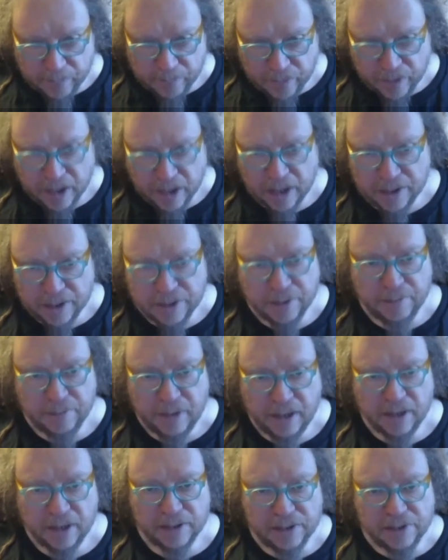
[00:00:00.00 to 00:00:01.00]

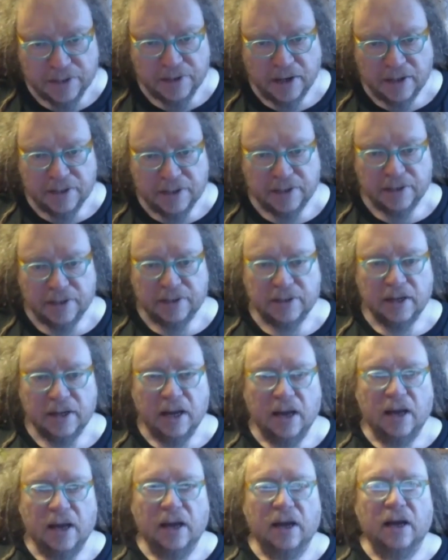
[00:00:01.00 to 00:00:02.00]
intermediate structures.
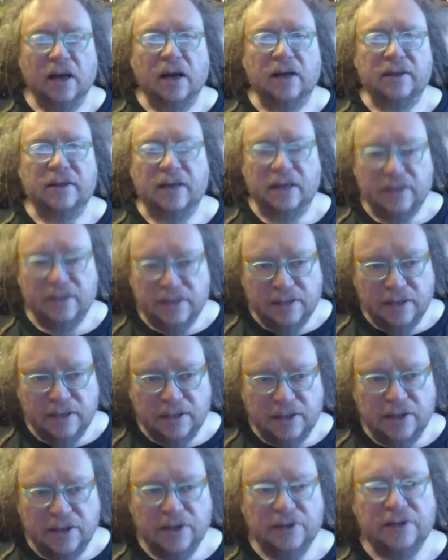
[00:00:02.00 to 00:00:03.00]
the
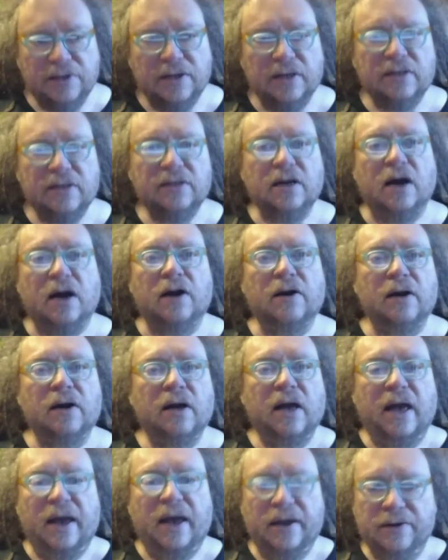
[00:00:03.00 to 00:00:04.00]
institutions are
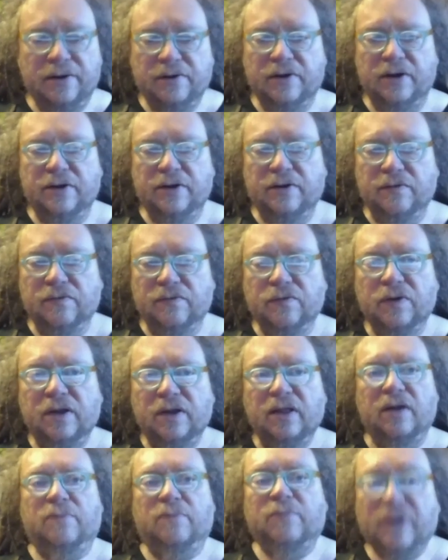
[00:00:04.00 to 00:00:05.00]
entered into
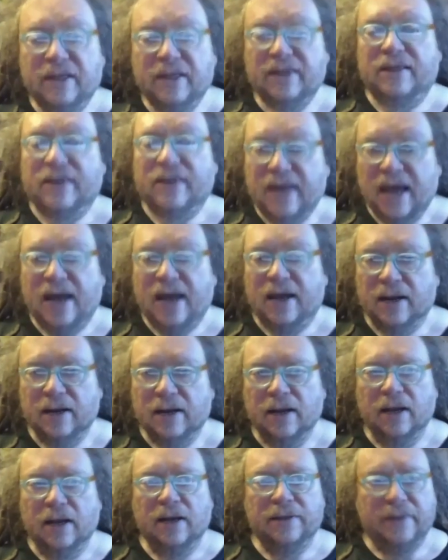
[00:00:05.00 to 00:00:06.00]
freely, but
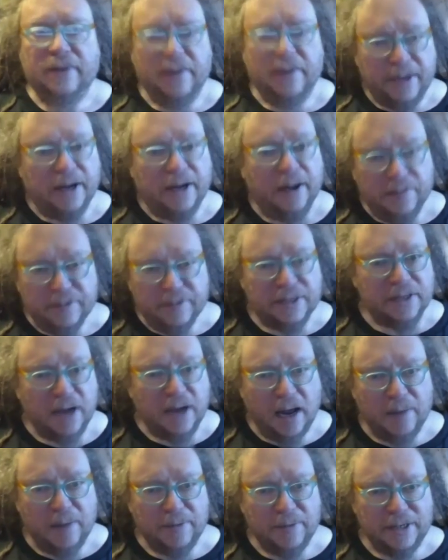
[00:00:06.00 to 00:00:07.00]
then they become
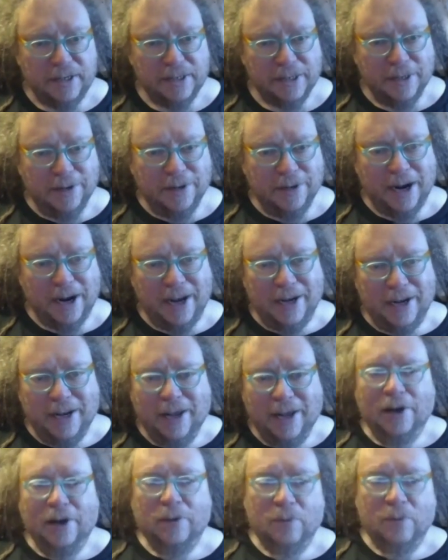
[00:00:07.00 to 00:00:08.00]
snobbish, right?
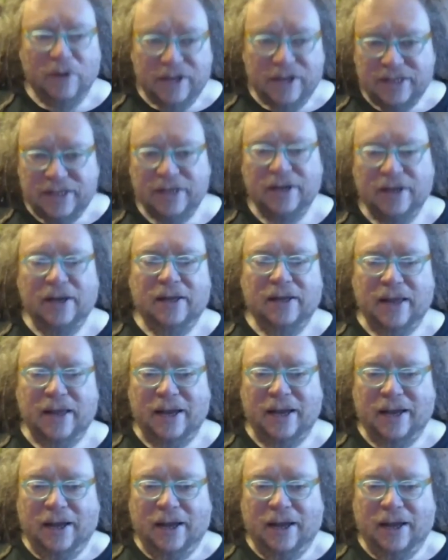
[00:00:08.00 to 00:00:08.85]
Once you like